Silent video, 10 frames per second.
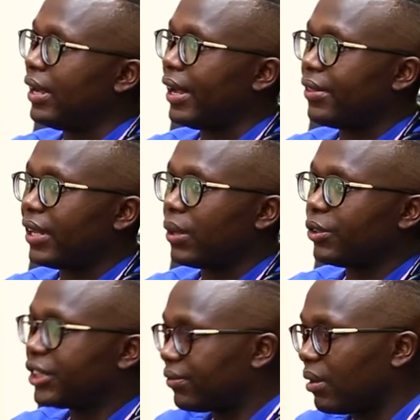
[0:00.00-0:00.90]
And then
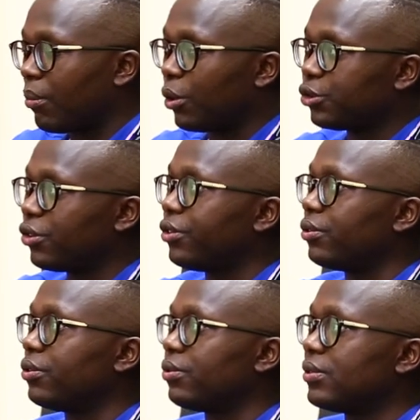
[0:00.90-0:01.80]
whichever motion you
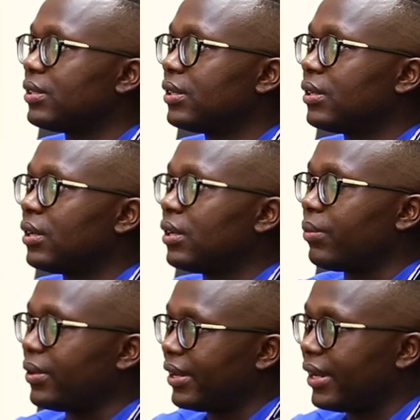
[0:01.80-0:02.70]
use,
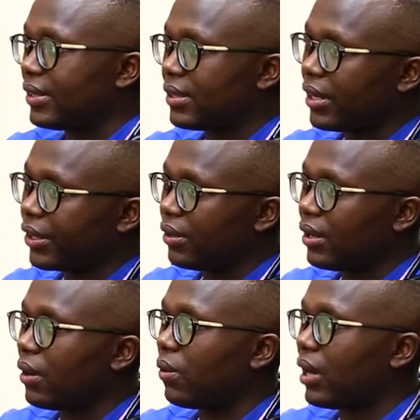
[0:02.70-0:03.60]
whether it's
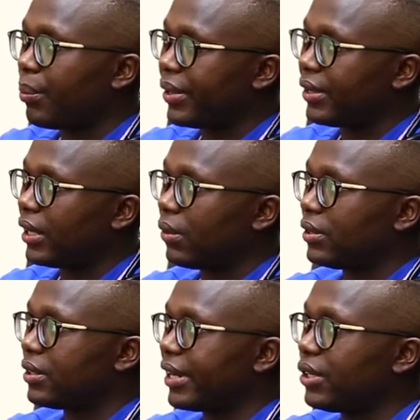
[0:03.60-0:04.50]
circular or up and down,
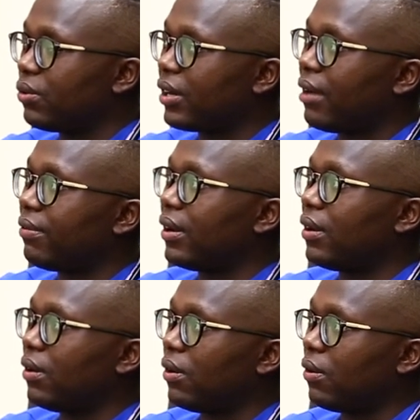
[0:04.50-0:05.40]
try to cover
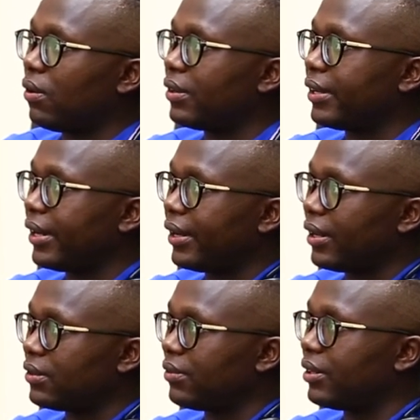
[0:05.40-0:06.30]
all the
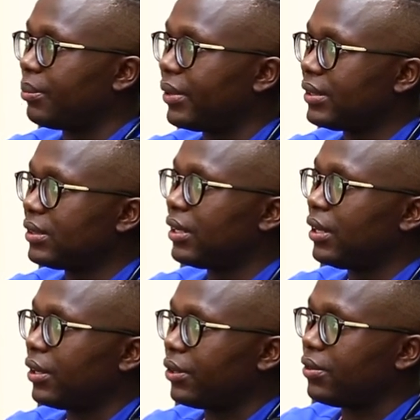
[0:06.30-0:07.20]
areas of the breast
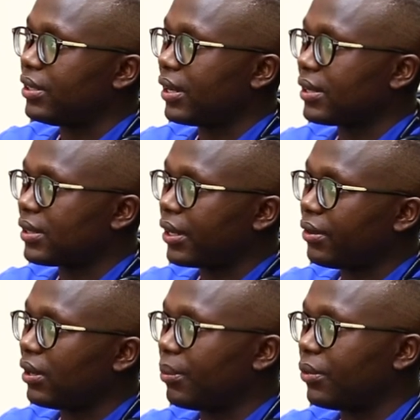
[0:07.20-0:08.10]
using a
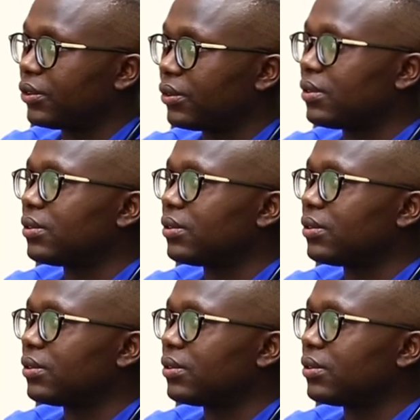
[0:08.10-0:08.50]
circular motion.